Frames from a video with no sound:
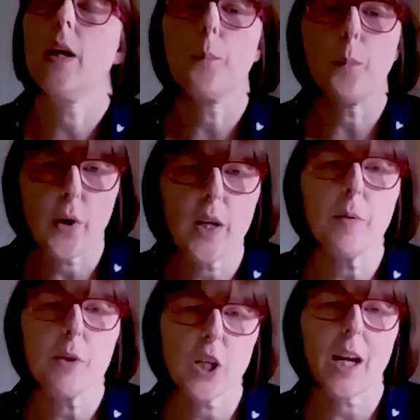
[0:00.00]
I'm pretty
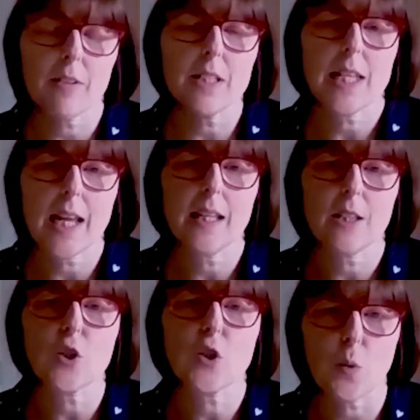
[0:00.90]
much guaranteed
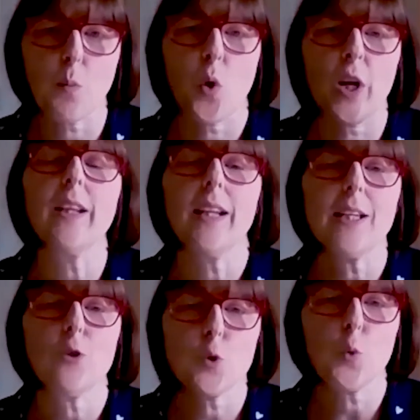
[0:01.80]
that somewhere in the
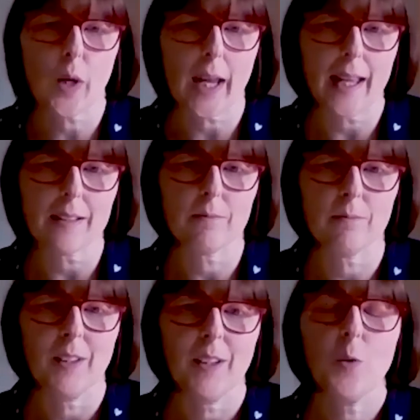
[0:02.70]
Lean toolkit
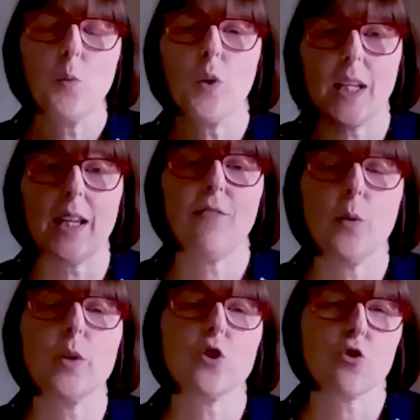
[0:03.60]
will give
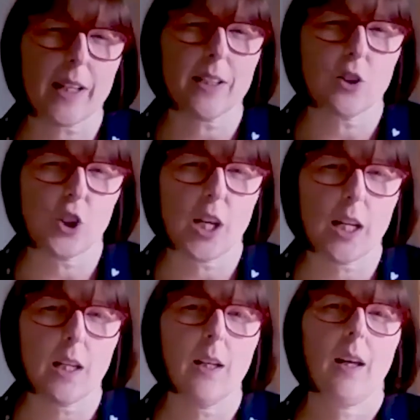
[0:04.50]
you a
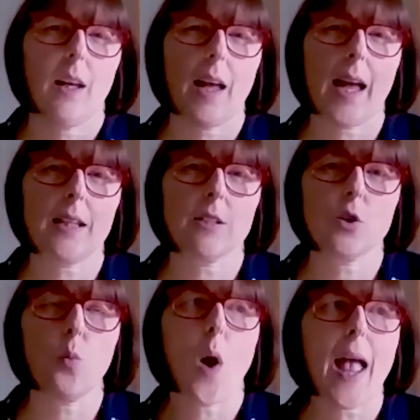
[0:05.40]
strategy and
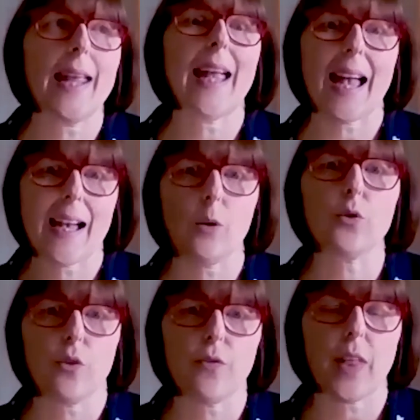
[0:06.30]
a way
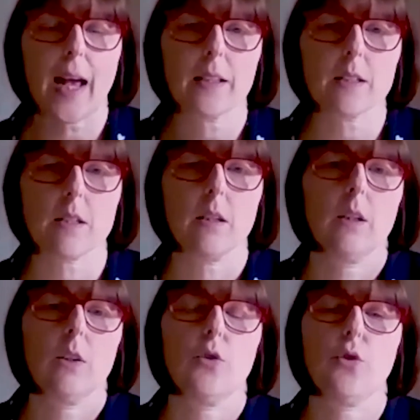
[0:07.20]
out of that
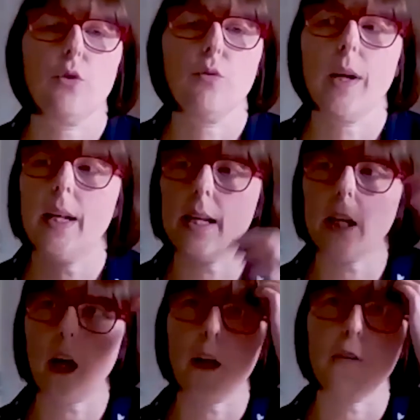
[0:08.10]
to really
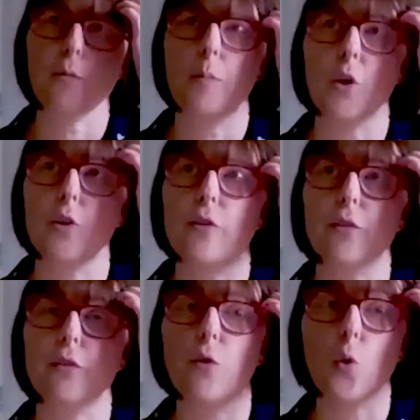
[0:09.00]
kind of move
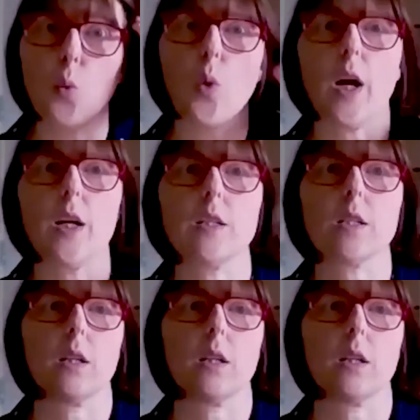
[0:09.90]
forward